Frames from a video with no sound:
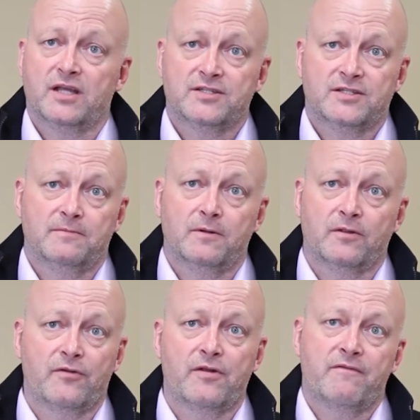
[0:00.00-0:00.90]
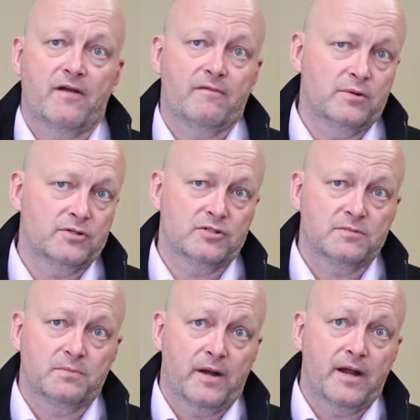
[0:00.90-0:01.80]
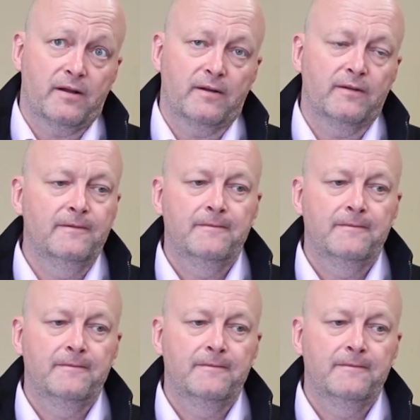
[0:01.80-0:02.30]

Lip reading: less than about 35 bushels per acre,